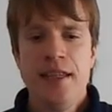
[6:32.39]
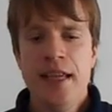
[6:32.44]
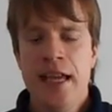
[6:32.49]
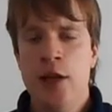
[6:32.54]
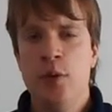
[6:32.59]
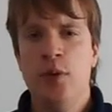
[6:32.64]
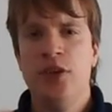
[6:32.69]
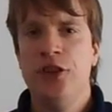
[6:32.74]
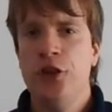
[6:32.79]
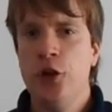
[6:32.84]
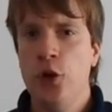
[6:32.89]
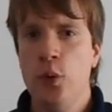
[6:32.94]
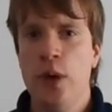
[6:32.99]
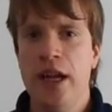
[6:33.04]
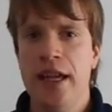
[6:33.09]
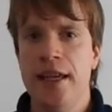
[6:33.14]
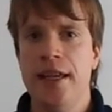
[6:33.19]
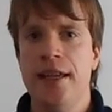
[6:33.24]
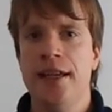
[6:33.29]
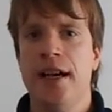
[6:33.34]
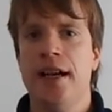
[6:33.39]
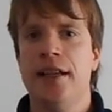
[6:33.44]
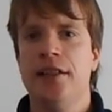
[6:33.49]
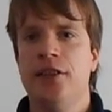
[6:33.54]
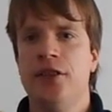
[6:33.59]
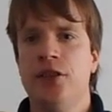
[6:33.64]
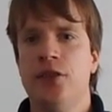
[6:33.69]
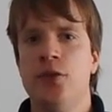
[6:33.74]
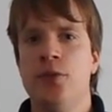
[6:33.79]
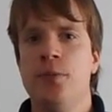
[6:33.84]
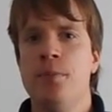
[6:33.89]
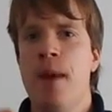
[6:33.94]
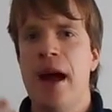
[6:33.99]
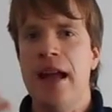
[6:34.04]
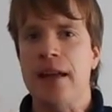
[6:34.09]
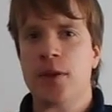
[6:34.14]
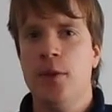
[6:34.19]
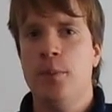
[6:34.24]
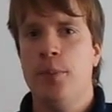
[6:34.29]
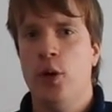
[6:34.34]
he was too eager to
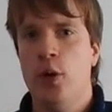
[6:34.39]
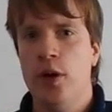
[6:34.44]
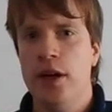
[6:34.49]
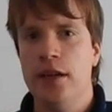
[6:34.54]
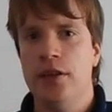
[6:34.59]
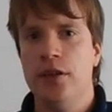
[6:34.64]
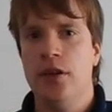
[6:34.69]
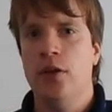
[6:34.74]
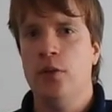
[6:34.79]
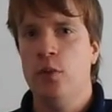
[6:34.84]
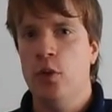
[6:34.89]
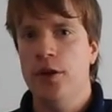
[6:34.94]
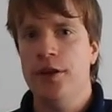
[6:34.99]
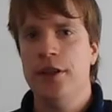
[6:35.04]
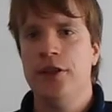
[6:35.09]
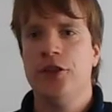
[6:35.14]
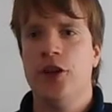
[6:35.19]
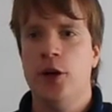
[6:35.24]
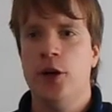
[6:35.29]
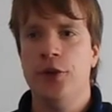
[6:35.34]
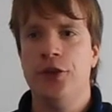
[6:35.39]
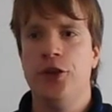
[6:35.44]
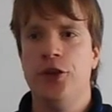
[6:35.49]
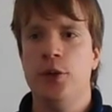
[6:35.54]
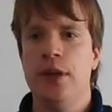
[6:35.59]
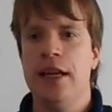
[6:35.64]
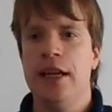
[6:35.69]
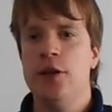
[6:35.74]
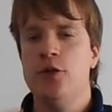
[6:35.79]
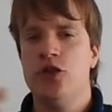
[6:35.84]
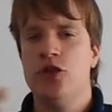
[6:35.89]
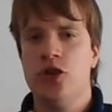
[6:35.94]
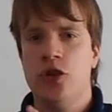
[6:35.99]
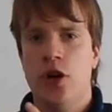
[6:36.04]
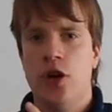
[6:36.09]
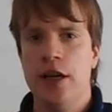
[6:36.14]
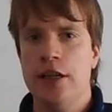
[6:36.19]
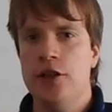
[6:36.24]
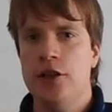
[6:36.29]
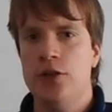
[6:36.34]
make the point of what this guy was doing, and he was
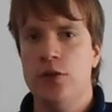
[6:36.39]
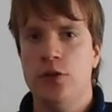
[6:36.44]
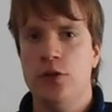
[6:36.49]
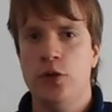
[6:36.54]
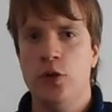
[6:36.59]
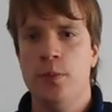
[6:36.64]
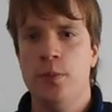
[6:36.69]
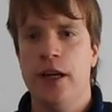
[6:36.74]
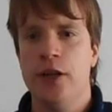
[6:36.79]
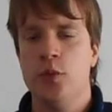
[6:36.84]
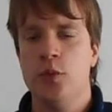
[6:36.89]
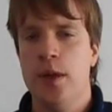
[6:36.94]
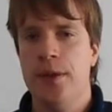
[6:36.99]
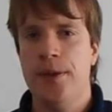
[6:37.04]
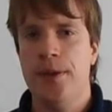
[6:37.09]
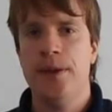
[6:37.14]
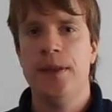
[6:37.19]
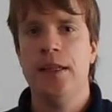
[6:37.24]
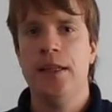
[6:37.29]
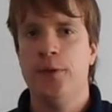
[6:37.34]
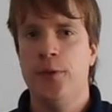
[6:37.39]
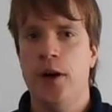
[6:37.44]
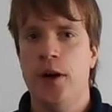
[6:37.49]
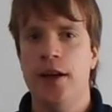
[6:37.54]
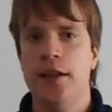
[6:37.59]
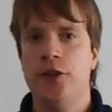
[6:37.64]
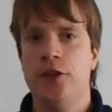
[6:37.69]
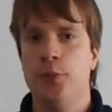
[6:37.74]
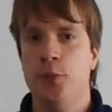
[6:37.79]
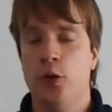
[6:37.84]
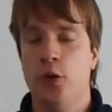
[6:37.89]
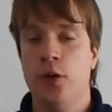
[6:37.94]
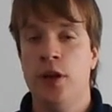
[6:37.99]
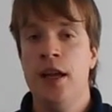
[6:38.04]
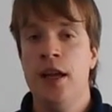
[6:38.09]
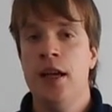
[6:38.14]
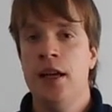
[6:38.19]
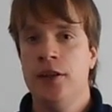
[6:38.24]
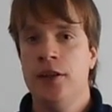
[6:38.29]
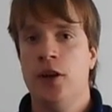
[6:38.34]
trying to do too much within this very small
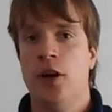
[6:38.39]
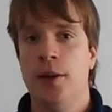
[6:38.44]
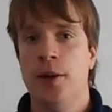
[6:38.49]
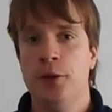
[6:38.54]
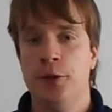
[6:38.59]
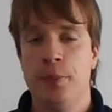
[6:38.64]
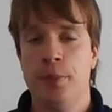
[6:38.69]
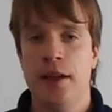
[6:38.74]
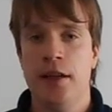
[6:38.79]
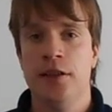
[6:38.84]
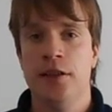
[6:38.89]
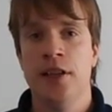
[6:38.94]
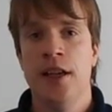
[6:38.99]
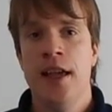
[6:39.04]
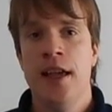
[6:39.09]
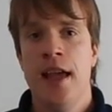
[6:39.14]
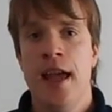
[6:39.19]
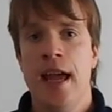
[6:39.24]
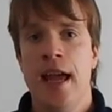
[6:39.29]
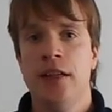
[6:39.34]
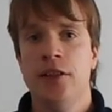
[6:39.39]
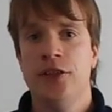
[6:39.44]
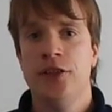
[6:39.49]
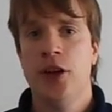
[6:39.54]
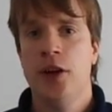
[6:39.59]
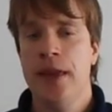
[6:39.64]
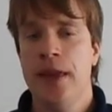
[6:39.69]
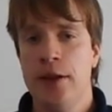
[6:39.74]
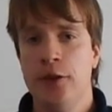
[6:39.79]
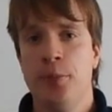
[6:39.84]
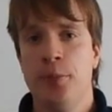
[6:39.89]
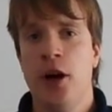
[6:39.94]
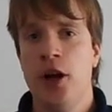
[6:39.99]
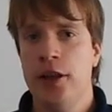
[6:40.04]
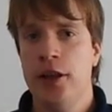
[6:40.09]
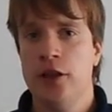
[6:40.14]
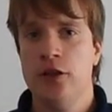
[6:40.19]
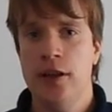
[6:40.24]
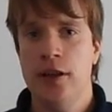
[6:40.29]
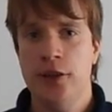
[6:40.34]
time space. And so that was my
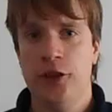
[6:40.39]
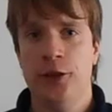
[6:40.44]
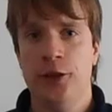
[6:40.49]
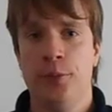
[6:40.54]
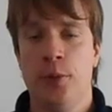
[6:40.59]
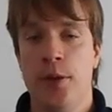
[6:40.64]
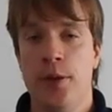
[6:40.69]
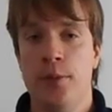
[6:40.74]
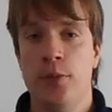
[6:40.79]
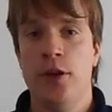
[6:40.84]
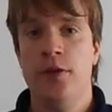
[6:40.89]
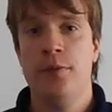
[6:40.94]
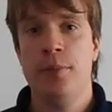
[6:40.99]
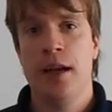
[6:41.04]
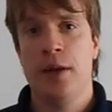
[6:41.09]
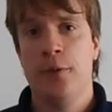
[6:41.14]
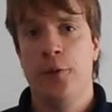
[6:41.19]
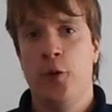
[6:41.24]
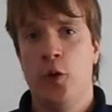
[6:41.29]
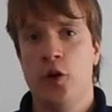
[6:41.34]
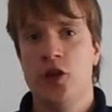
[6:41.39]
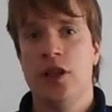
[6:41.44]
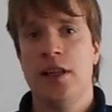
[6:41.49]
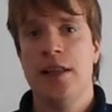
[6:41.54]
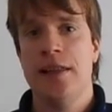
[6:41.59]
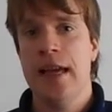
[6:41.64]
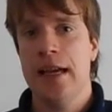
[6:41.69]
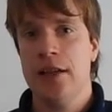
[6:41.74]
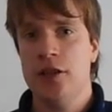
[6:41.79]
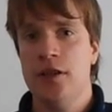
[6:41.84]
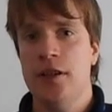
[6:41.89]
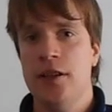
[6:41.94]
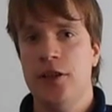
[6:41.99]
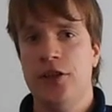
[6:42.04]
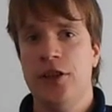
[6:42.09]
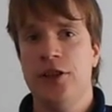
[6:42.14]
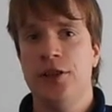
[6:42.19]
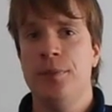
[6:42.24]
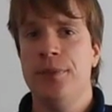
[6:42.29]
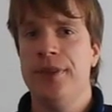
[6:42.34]
only criticism of the movie, but unfortunately that
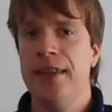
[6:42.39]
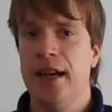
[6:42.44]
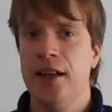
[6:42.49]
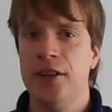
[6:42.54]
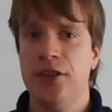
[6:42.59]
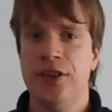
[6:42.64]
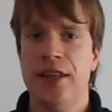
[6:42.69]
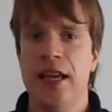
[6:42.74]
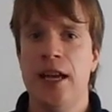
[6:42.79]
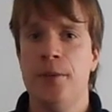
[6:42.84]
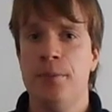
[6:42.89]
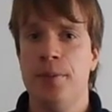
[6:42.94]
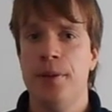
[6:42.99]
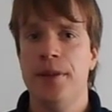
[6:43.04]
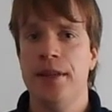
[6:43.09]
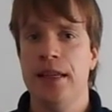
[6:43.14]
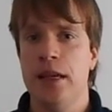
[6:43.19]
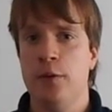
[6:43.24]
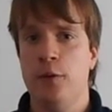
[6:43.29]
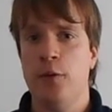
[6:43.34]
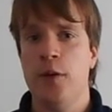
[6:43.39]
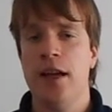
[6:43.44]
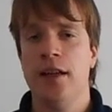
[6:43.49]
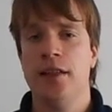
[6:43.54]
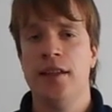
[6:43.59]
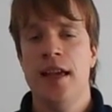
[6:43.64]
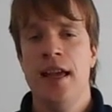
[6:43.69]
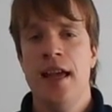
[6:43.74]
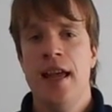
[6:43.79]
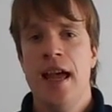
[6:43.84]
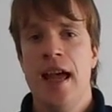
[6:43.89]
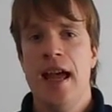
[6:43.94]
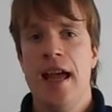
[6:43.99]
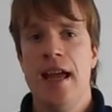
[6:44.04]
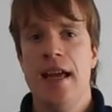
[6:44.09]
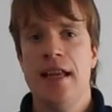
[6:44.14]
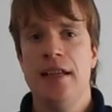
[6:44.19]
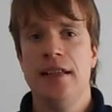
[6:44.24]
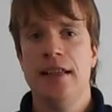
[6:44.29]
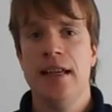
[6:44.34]
criticism does dampen the effect,
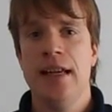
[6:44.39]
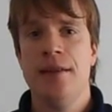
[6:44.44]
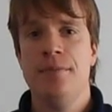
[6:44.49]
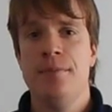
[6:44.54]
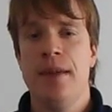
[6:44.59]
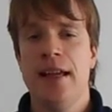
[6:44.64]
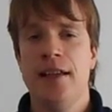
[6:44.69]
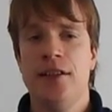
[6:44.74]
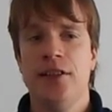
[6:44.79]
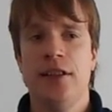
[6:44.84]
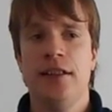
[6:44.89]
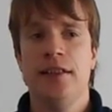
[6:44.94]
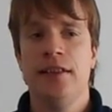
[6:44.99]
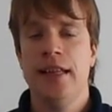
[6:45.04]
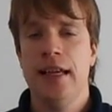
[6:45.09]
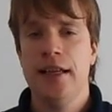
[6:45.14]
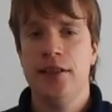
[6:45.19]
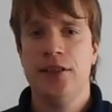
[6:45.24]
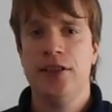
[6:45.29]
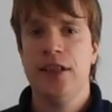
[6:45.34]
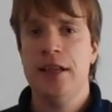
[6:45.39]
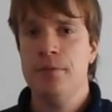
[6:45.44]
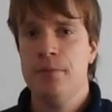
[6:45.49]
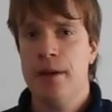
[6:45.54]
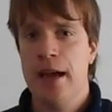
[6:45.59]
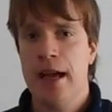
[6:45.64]
and it makes it less